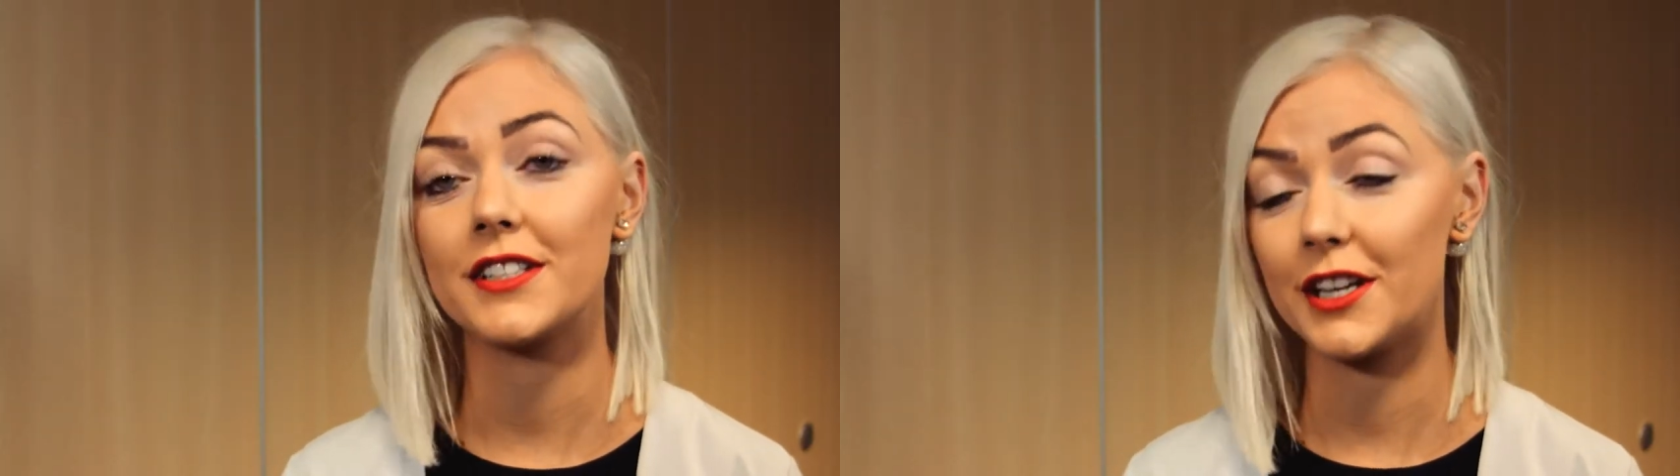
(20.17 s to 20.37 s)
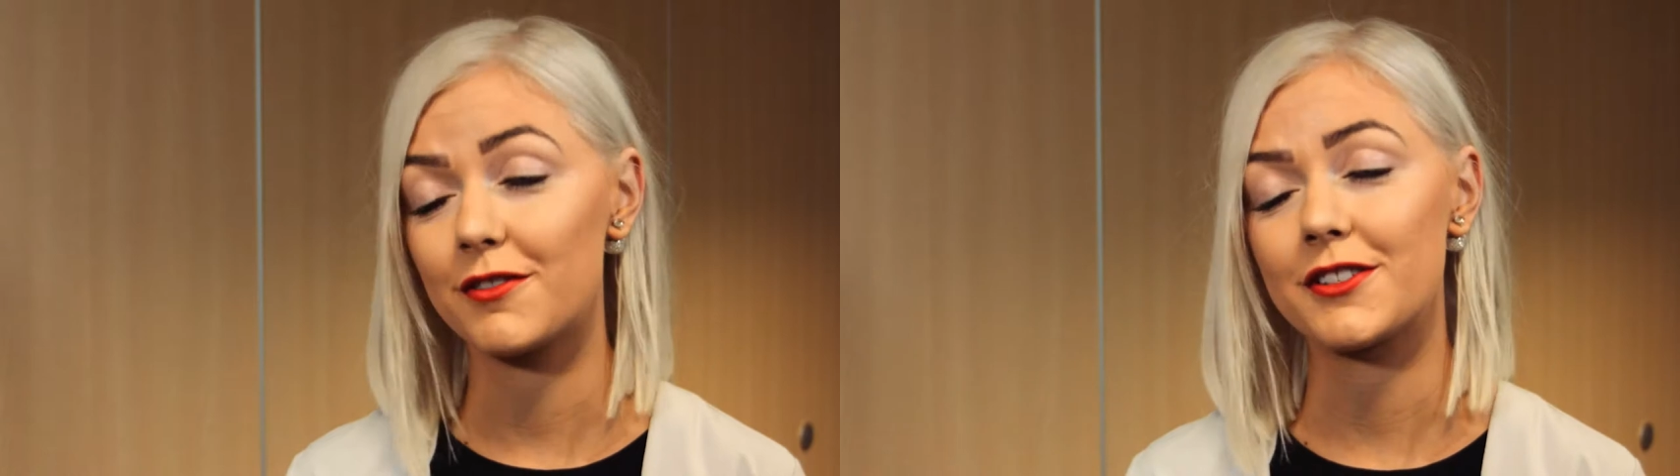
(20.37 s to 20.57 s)
to
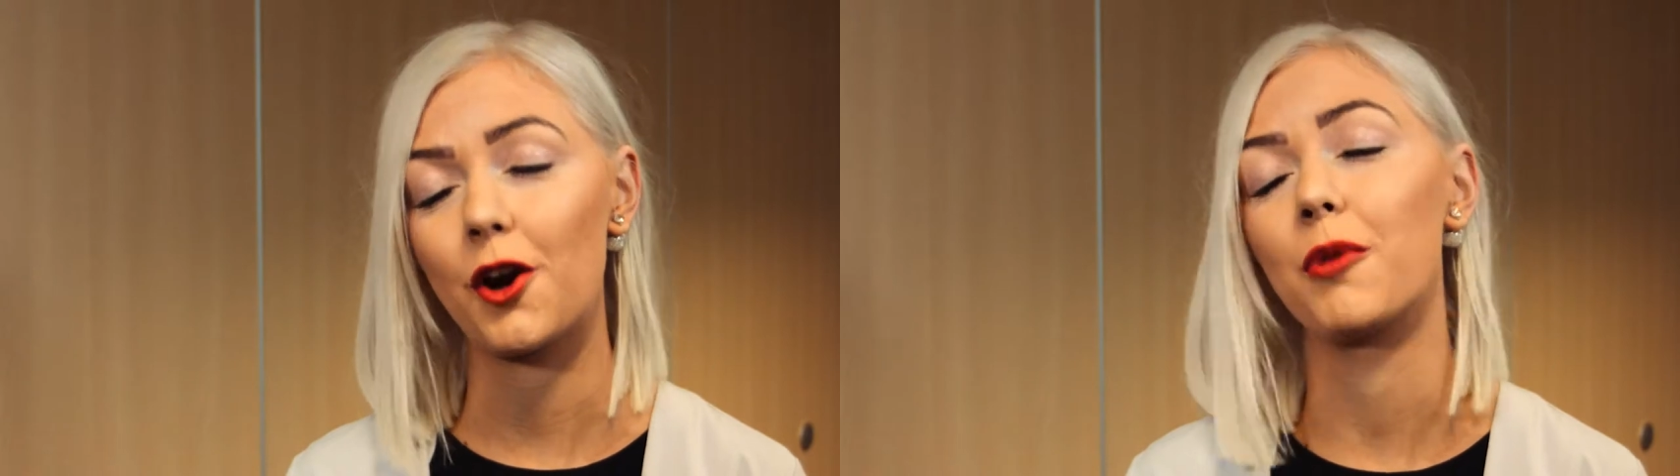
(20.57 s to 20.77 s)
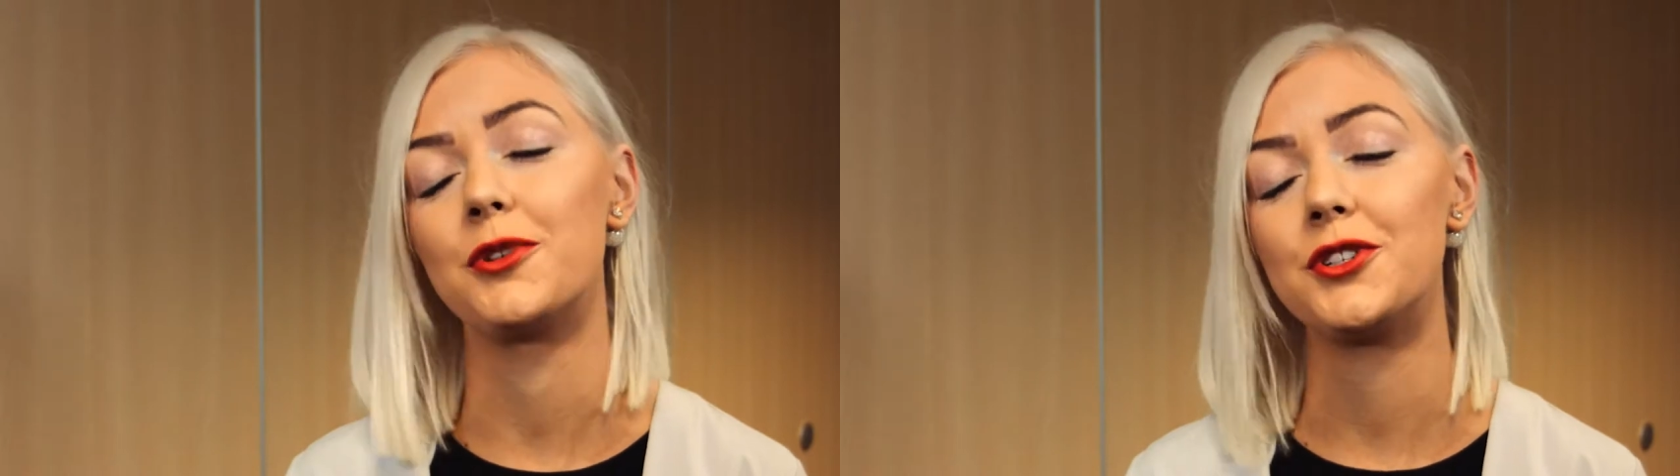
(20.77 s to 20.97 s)
give us
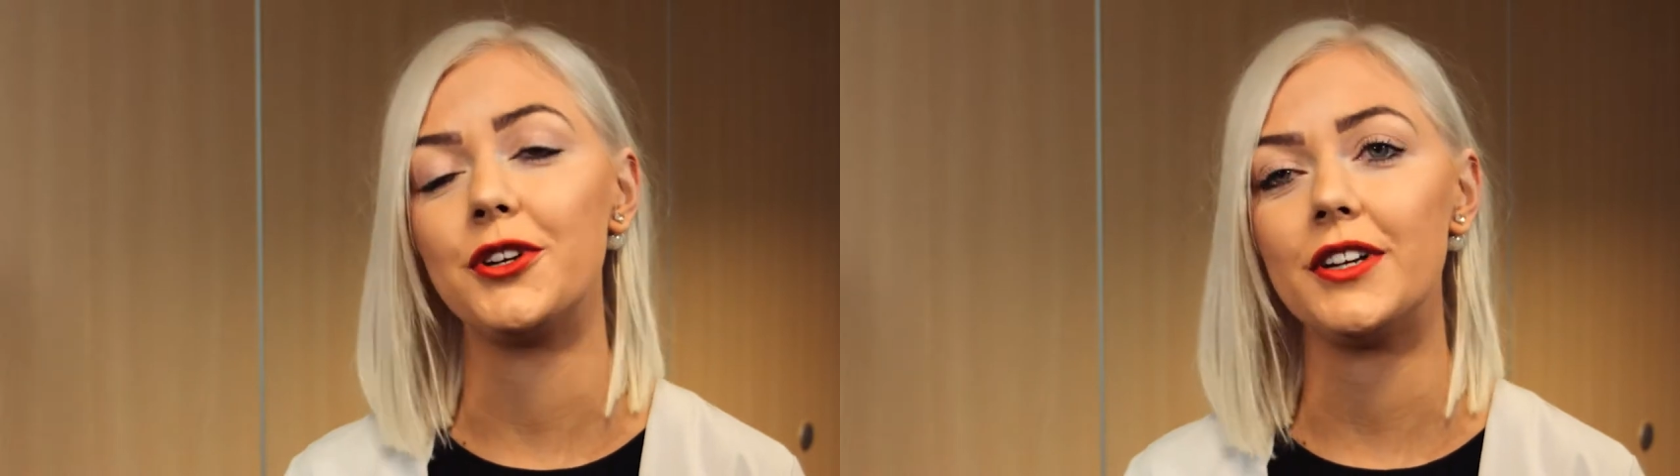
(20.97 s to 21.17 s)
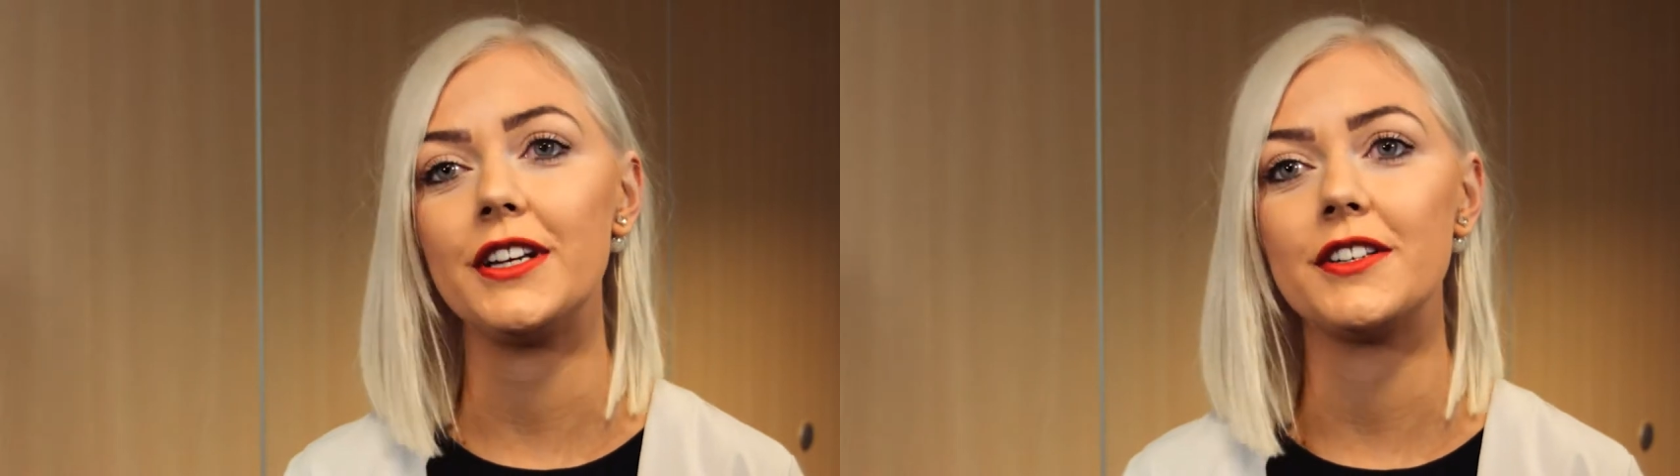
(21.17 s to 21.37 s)
that
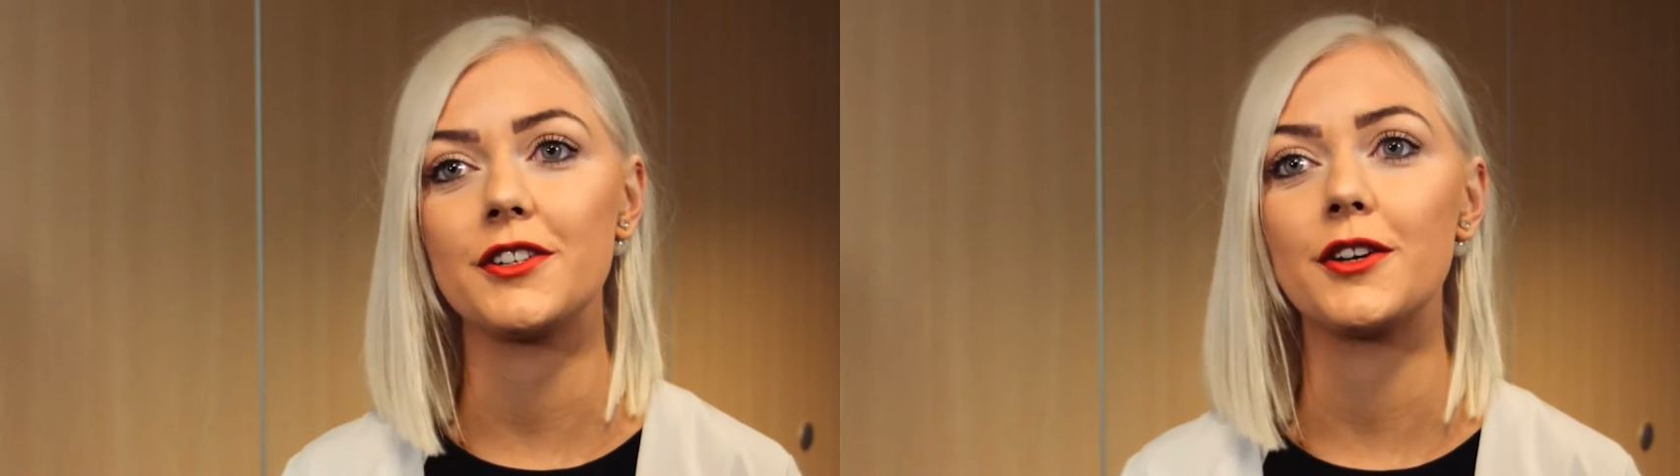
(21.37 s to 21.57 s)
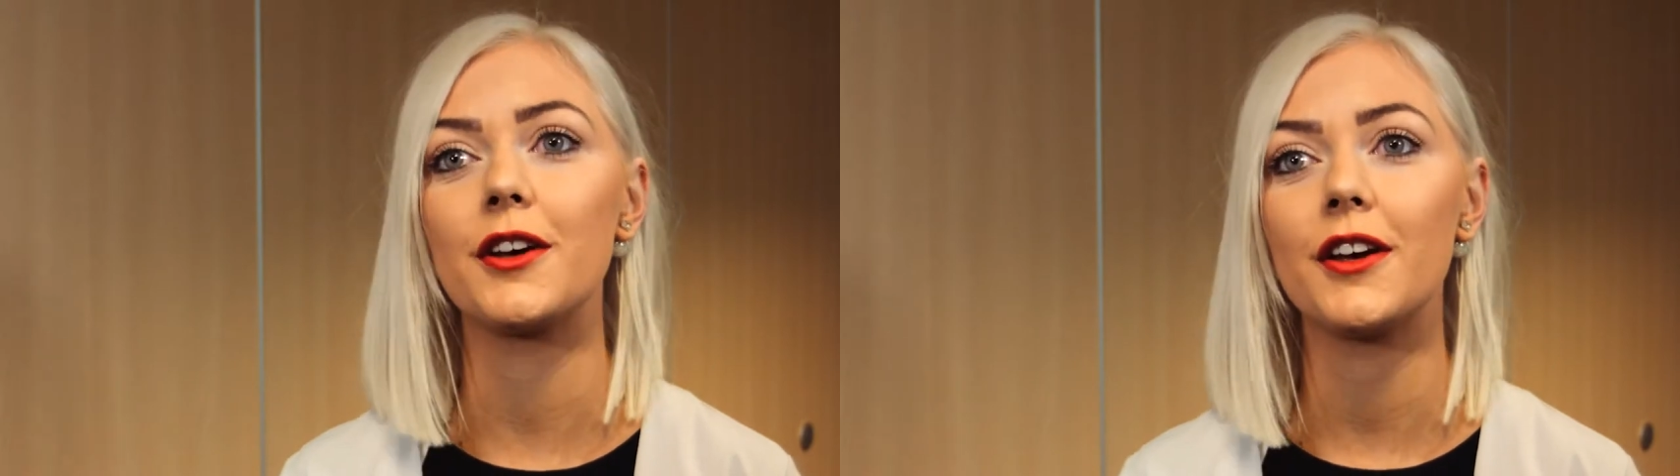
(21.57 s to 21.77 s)
opportunity
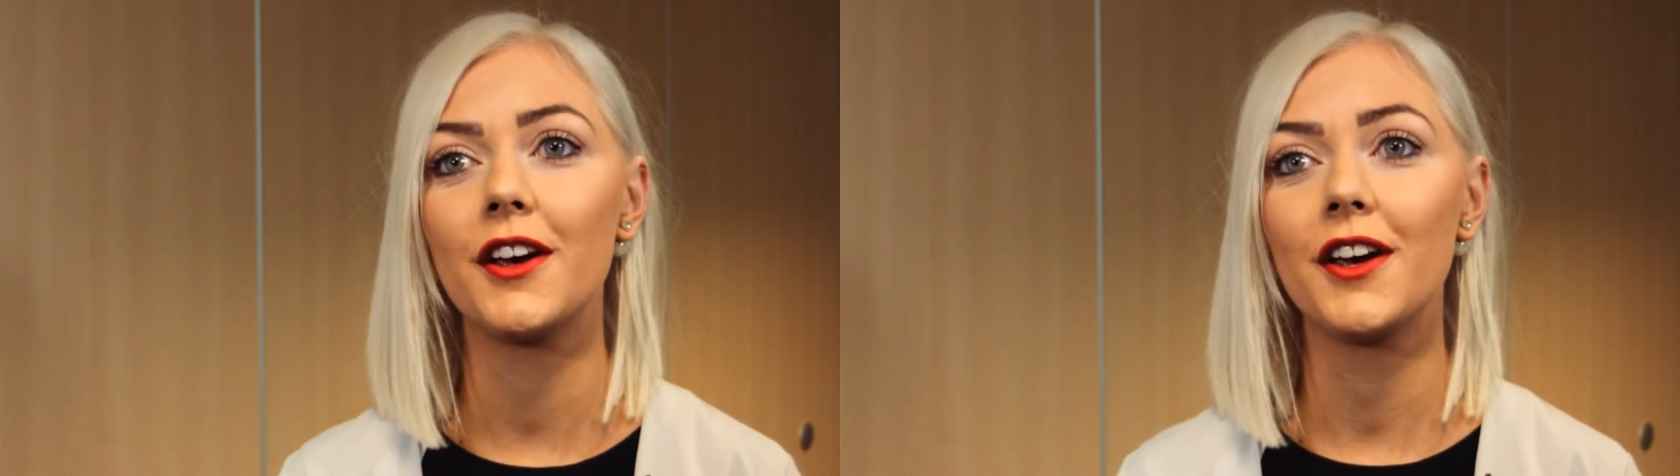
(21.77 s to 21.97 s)
to